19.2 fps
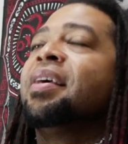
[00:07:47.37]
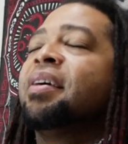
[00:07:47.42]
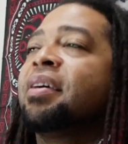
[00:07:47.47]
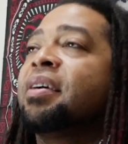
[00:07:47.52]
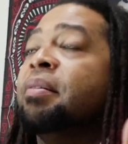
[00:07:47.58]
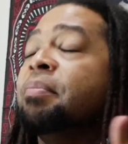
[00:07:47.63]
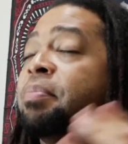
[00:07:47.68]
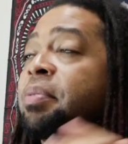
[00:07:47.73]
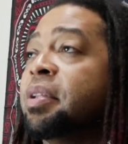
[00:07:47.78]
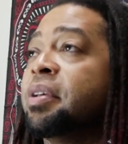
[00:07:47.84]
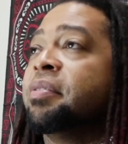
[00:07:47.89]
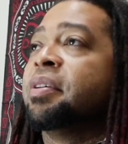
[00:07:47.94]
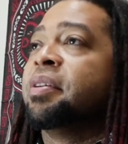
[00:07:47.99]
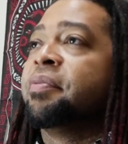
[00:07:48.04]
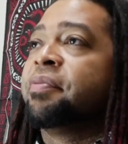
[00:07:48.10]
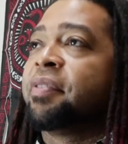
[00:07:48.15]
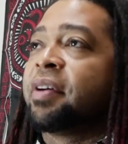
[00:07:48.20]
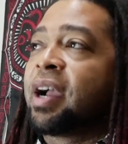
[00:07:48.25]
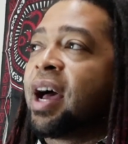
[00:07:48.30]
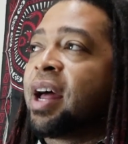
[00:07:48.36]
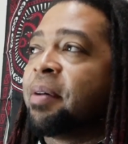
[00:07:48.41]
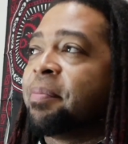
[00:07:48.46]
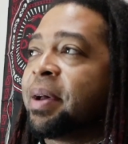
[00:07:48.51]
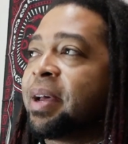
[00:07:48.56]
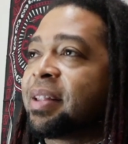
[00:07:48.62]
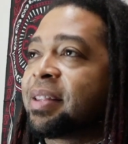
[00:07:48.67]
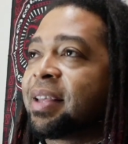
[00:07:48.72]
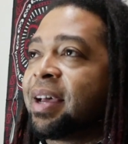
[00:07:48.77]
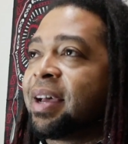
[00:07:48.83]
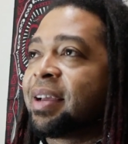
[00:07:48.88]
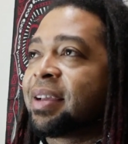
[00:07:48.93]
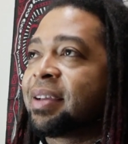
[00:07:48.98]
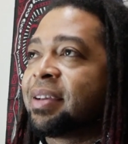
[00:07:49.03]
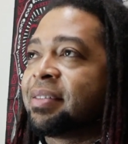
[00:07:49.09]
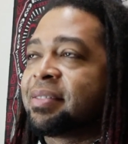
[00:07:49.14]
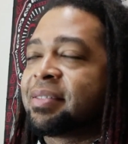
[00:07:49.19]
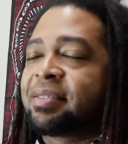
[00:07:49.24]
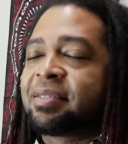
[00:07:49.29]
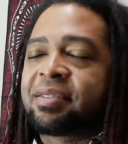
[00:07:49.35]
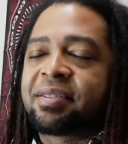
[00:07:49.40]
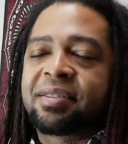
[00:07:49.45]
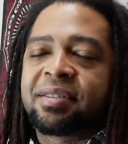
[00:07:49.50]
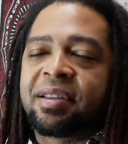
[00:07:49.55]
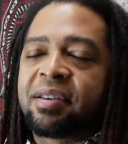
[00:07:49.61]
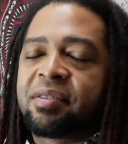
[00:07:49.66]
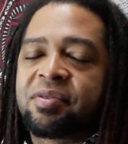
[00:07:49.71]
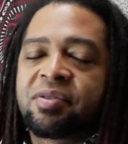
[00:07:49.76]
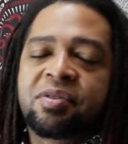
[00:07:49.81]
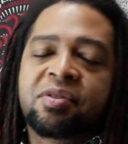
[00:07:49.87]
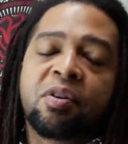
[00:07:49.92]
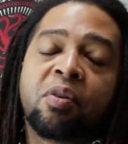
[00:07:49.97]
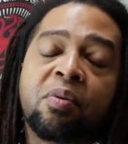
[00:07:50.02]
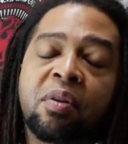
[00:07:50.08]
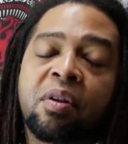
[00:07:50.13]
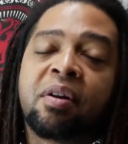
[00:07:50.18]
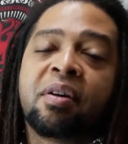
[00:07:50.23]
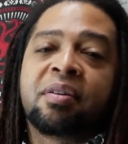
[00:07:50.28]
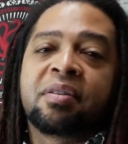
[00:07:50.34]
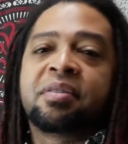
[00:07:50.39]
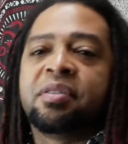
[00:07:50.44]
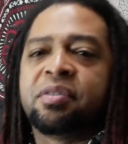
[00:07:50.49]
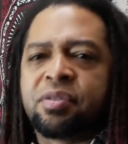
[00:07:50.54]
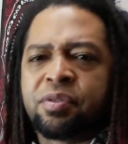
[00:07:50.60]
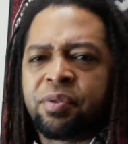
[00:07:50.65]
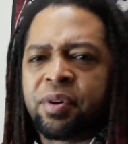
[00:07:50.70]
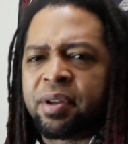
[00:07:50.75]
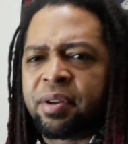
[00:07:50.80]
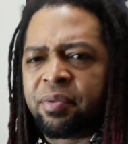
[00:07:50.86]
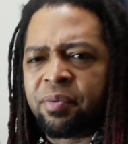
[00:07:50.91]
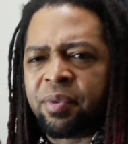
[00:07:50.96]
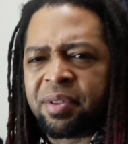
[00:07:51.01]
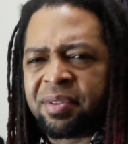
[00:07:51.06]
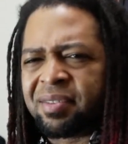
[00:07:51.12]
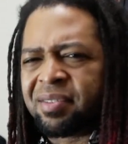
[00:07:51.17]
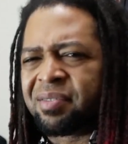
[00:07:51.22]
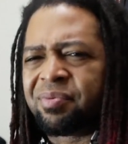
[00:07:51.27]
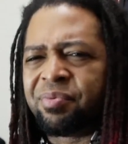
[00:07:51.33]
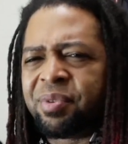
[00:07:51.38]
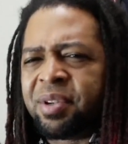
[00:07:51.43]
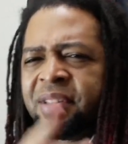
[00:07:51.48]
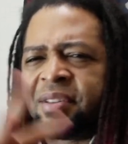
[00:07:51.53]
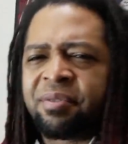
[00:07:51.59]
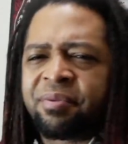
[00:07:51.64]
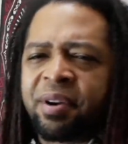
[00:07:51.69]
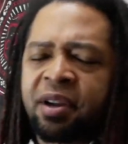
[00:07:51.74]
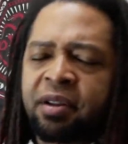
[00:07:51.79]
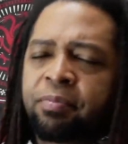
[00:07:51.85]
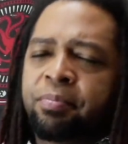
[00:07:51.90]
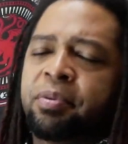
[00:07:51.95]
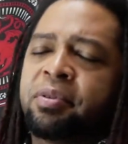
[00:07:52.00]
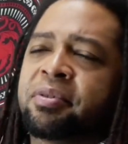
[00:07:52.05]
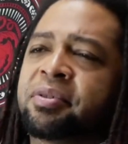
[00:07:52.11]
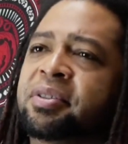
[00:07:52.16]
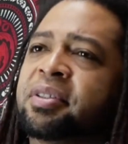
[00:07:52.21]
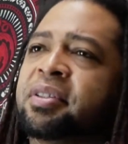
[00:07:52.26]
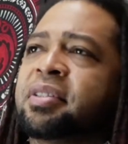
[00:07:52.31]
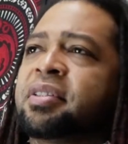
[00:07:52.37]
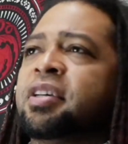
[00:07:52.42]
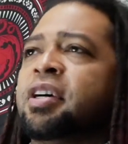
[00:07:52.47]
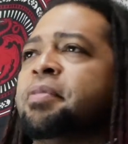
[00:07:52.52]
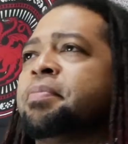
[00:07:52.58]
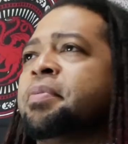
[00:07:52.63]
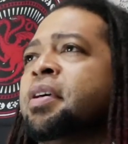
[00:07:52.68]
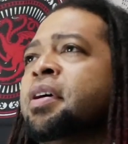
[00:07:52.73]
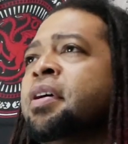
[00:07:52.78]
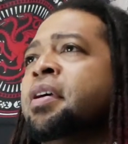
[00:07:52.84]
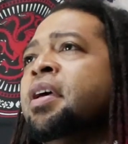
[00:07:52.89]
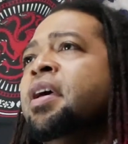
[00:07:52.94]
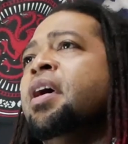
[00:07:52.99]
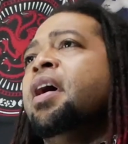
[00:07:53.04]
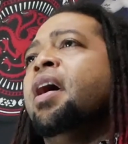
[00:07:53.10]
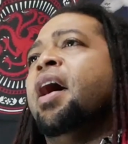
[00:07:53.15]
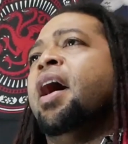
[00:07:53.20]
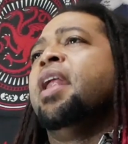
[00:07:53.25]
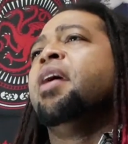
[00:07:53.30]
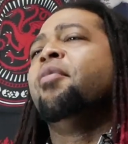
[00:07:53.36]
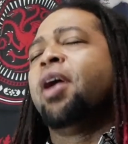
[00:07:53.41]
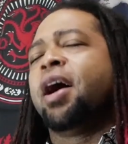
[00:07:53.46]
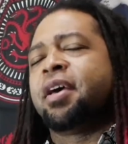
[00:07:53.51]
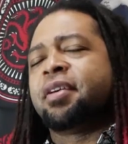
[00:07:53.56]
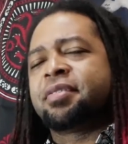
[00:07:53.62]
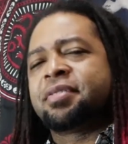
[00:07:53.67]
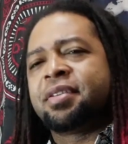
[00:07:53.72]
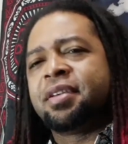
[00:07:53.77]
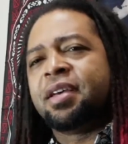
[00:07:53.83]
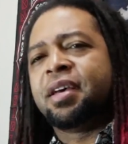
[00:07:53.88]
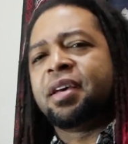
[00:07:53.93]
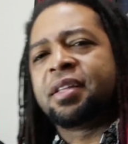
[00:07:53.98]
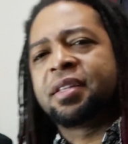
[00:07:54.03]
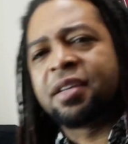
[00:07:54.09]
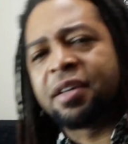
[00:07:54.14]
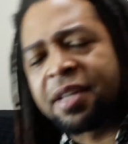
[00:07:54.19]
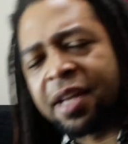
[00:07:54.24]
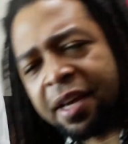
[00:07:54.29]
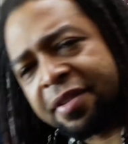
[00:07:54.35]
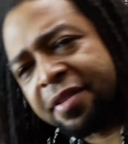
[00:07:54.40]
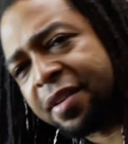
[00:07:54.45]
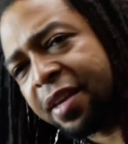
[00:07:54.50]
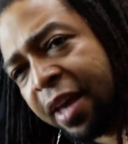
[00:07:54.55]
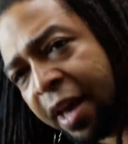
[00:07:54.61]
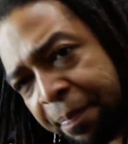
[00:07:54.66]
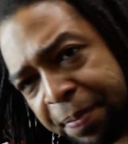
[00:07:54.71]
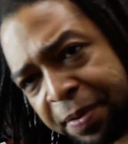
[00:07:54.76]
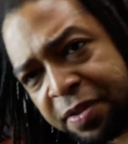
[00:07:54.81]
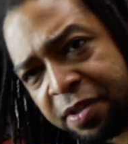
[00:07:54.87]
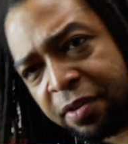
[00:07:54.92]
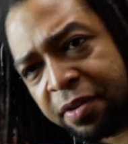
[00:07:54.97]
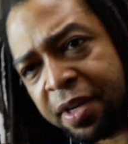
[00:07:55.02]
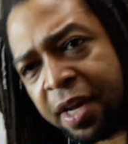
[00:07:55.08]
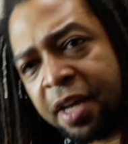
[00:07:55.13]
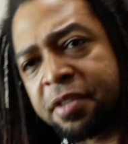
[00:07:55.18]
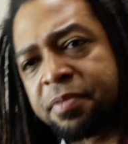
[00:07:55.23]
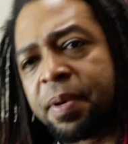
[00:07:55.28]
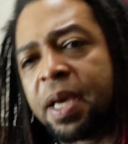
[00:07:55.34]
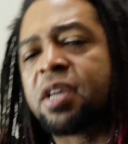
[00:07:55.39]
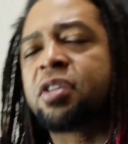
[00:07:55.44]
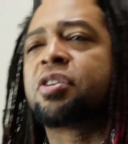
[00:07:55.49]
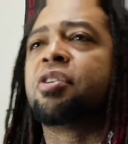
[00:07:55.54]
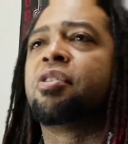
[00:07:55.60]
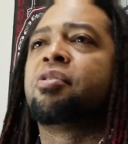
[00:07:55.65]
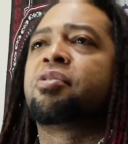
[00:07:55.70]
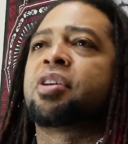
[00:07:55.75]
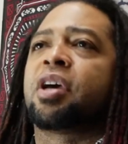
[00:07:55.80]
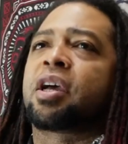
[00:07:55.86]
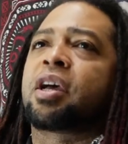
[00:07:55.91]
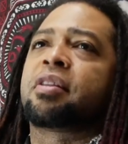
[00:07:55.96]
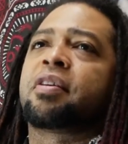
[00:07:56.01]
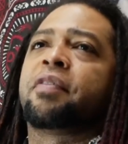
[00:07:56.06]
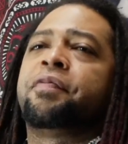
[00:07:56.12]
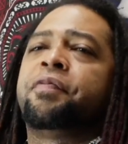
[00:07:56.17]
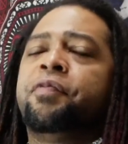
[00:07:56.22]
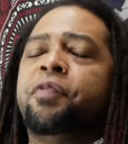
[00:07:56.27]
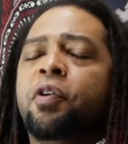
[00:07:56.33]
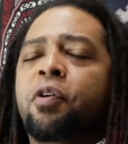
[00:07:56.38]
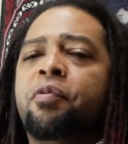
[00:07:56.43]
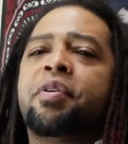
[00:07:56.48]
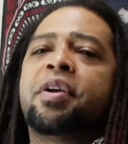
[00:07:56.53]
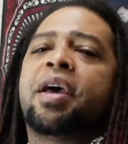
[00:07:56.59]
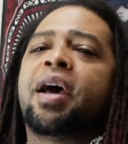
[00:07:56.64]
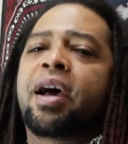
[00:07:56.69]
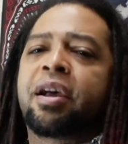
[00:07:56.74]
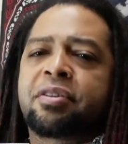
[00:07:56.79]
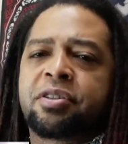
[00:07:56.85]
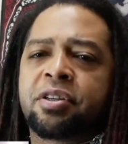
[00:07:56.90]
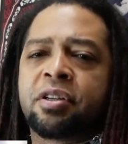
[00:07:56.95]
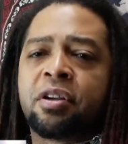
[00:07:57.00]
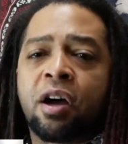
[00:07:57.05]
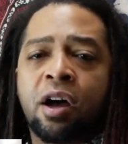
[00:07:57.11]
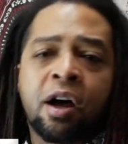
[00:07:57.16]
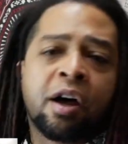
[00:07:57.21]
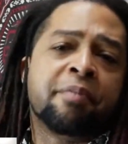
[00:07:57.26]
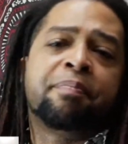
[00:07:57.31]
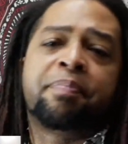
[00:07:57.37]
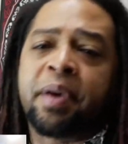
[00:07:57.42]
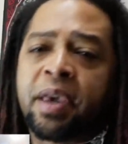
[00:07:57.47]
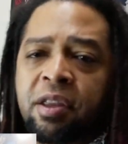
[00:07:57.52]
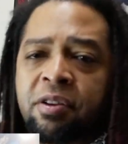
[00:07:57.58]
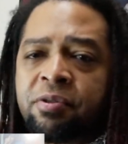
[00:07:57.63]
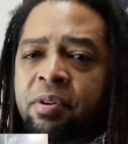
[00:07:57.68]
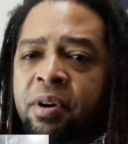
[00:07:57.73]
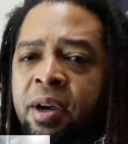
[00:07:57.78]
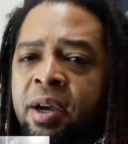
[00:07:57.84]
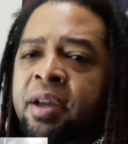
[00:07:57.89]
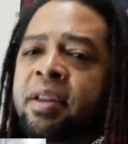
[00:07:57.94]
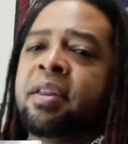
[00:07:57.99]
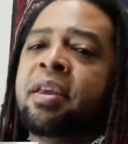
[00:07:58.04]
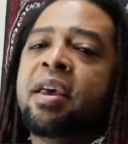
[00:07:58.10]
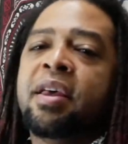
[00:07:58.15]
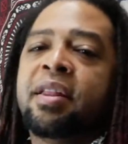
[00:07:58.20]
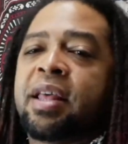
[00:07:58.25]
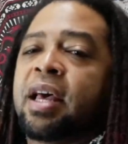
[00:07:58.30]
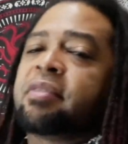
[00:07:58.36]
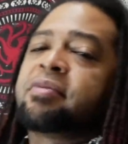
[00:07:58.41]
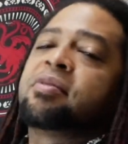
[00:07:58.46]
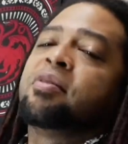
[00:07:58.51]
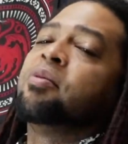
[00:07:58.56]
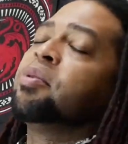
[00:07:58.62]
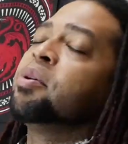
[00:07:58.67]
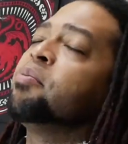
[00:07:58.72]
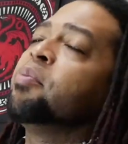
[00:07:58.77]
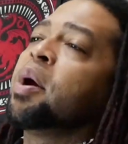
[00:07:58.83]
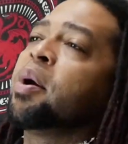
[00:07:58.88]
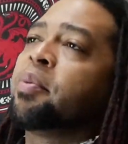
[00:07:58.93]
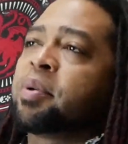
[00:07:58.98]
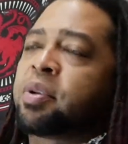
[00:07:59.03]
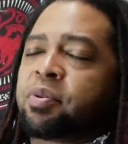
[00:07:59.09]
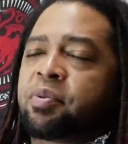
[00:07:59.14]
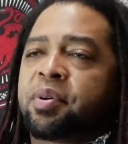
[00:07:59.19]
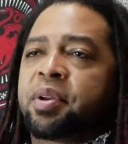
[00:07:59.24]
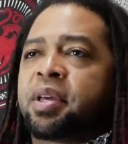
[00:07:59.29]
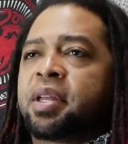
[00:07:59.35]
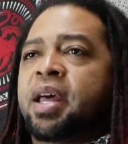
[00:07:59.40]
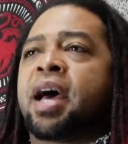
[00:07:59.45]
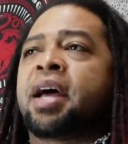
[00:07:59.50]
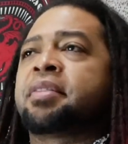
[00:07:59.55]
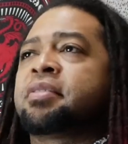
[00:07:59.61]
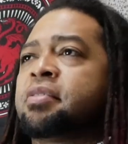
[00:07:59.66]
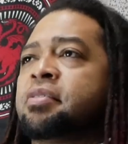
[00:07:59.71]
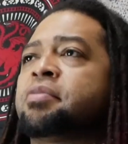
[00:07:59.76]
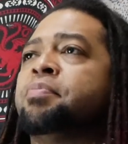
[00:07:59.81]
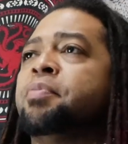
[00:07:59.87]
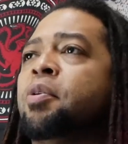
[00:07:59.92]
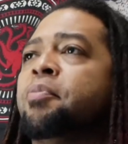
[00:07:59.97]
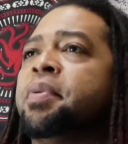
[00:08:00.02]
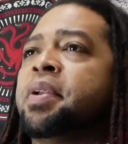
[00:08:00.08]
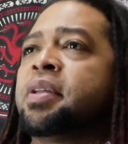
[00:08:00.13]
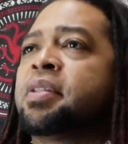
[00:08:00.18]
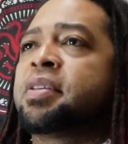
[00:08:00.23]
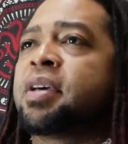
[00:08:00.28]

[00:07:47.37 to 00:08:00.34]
Completely forgot about that, because it just takes so long to do it with this redirect bullshit type thing. Anyways, till next episode, guys, make sure you check out the full reaction on Patreon. That's the only way we're doing it at this moment in